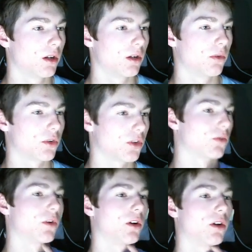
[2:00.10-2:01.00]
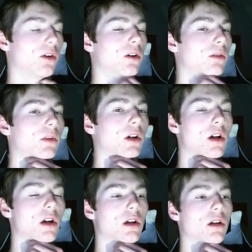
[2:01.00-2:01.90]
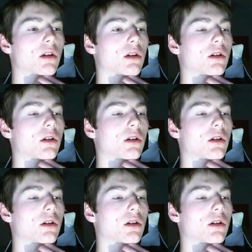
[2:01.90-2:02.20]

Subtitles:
which is where all my